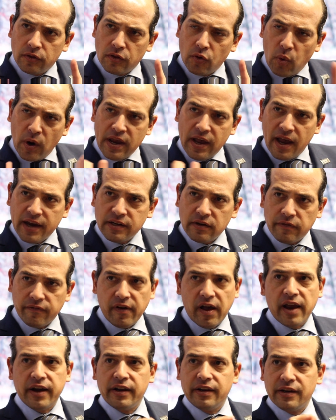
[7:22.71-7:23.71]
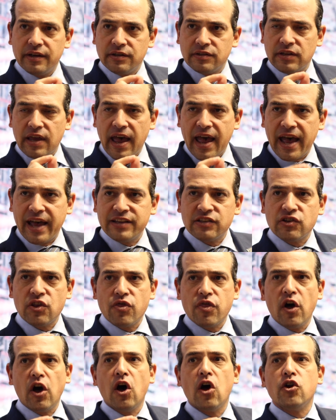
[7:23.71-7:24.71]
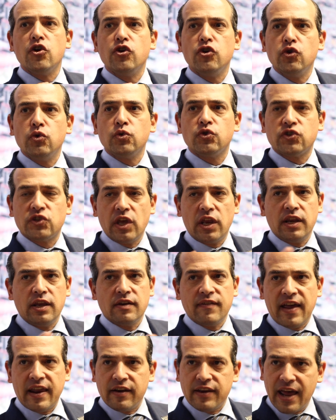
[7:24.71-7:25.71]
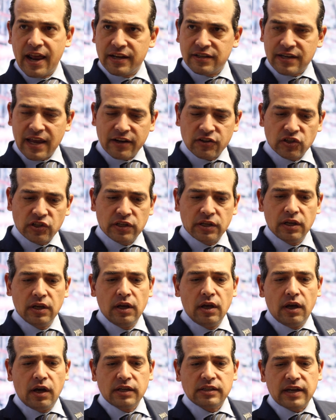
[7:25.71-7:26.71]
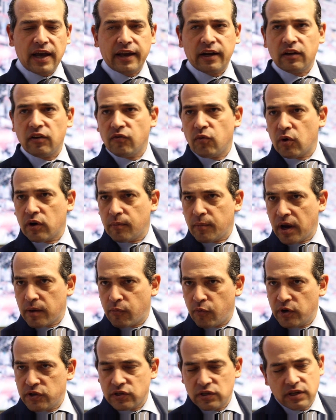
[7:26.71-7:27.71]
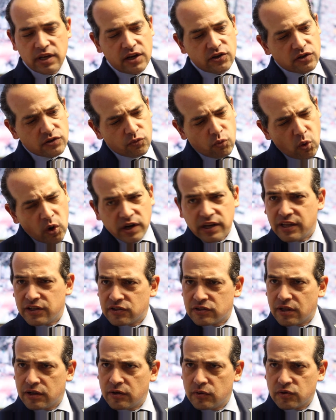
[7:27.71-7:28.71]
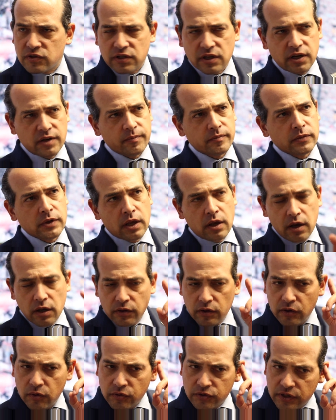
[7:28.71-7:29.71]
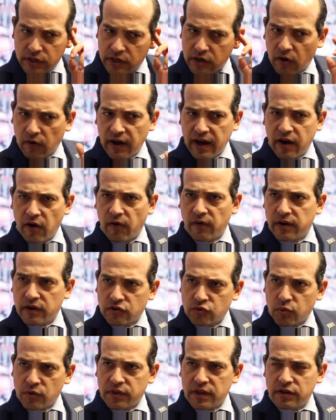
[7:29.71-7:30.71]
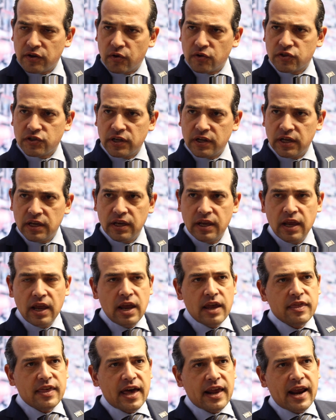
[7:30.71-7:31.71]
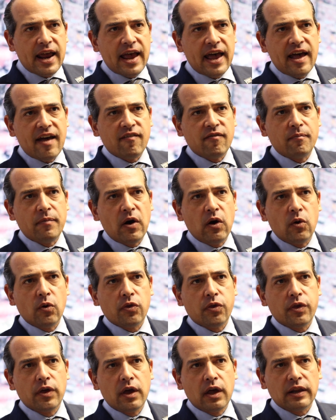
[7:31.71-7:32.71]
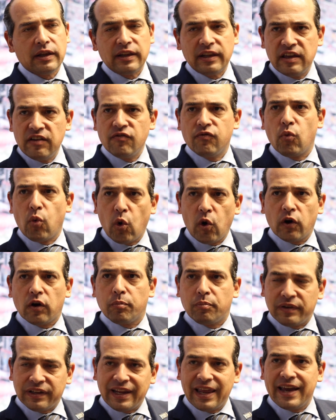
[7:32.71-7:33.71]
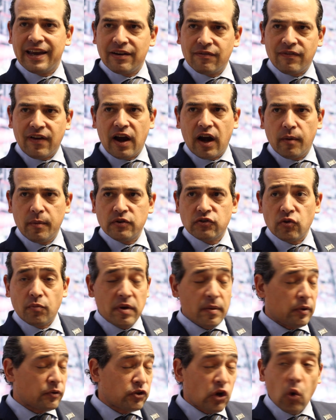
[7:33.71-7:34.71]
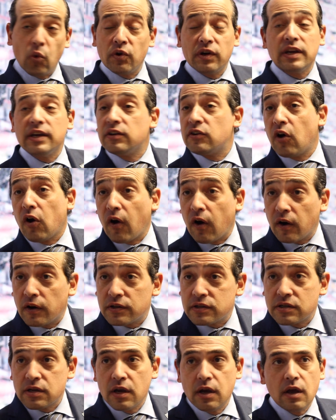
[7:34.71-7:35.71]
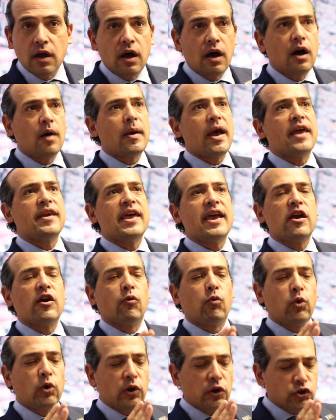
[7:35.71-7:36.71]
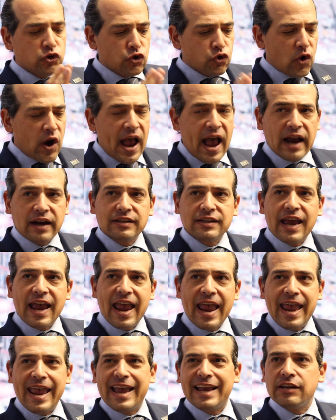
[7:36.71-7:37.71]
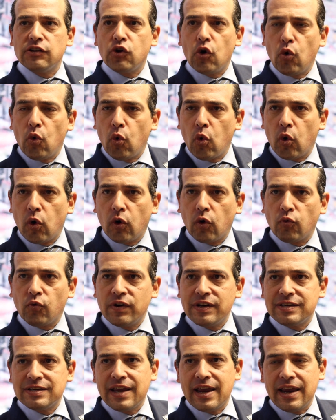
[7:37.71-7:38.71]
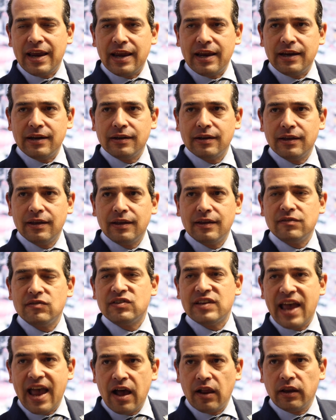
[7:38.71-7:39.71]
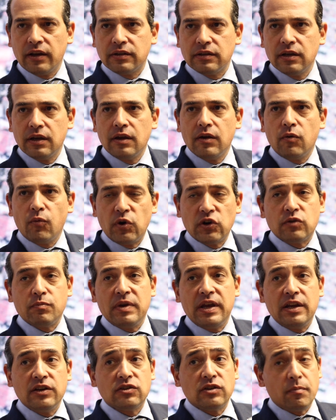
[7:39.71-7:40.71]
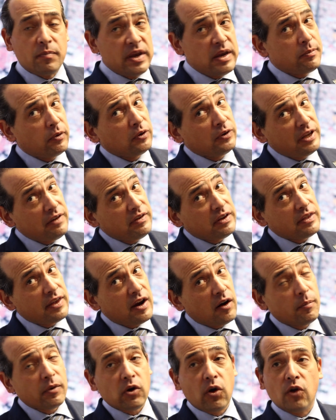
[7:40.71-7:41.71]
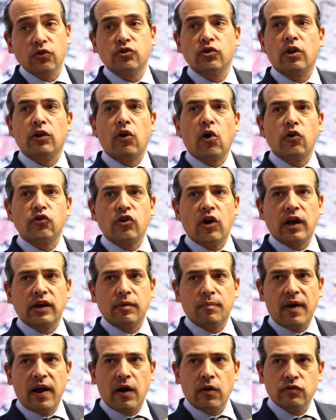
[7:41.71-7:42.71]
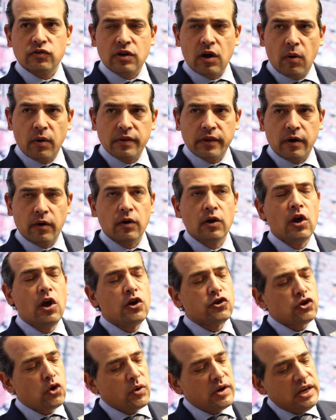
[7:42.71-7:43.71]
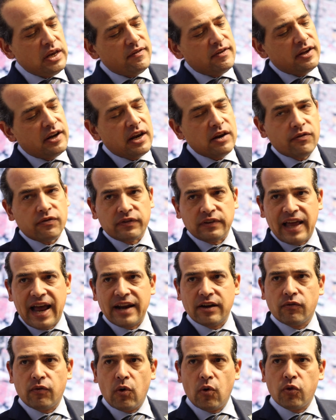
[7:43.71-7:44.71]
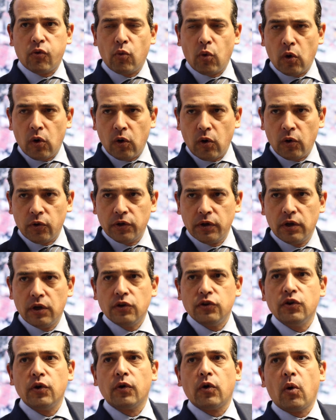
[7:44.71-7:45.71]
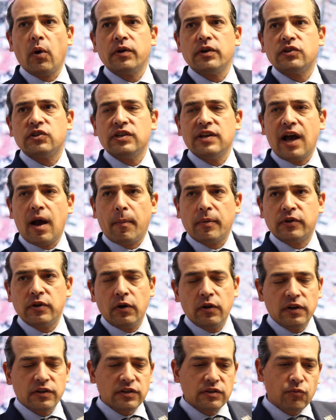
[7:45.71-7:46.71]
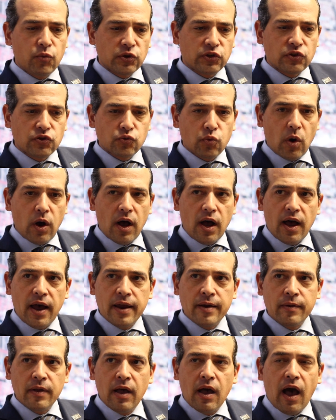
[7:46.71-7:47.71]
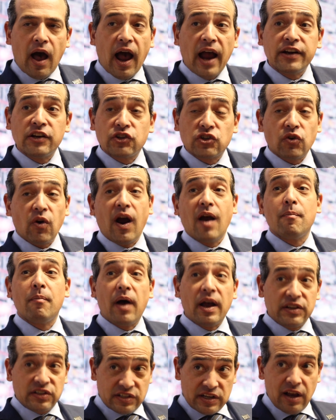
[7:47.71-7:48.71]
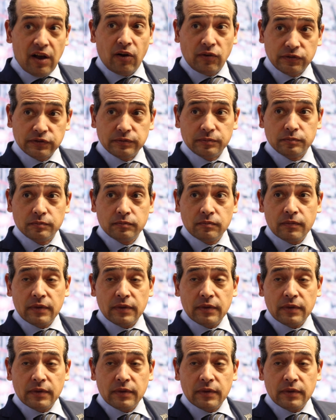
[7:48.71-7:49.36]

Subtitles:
The way I define it is as the new city, and that is actually a title of one of my presentations. What is the new city? The new city are areas within your city that have both live, work, play environments, so people don't need cars, and they will attract and or retain talent, which means the people living there, but also the large occupiers going there. So even in a flat growth world, you're going to see opportunities, and which is why I describe myself